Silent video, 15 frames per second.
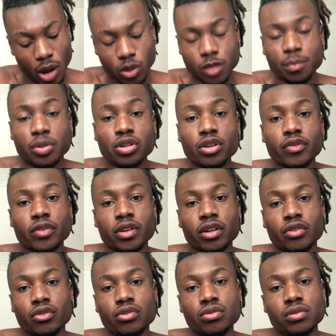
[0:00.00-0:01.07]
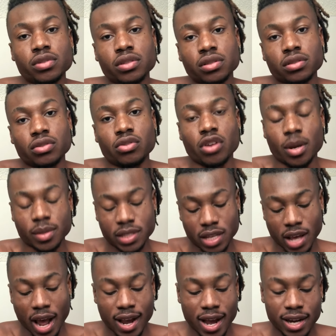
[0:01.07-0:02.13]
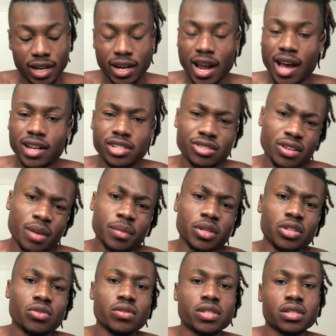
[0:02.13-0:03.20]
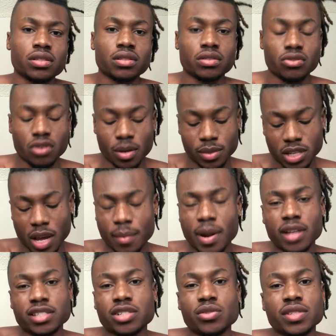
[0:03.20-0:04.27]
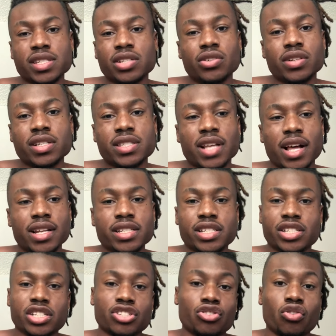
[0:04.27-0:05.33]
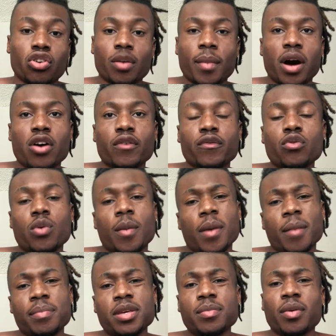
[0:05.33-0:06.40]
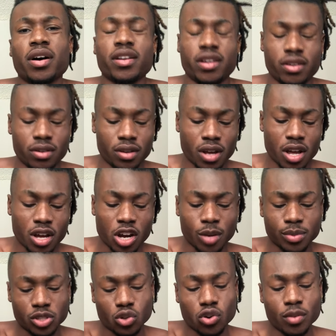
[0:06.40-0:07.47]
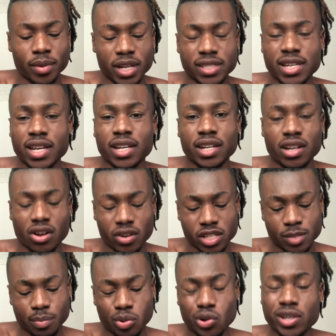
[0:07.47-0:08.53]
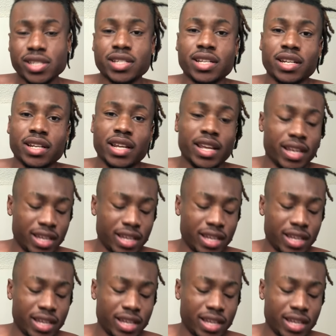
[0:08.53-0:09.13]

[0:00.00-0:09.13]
pulled from their roots. You know what I'm saying? I got the knowledge, so I'm gonna use it. You know what I'm saying? I'm not just gonna sit on this knowledge and just growing my own food while my people out there absorbing and taking in all these poison and